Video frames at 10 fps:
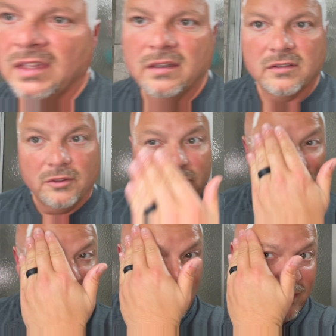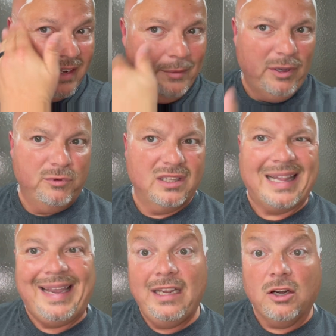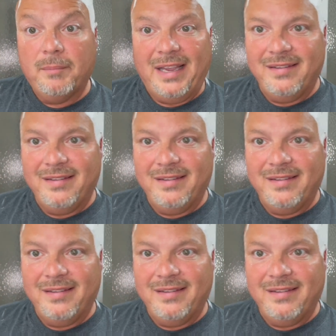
So it's sort of, it was laying on my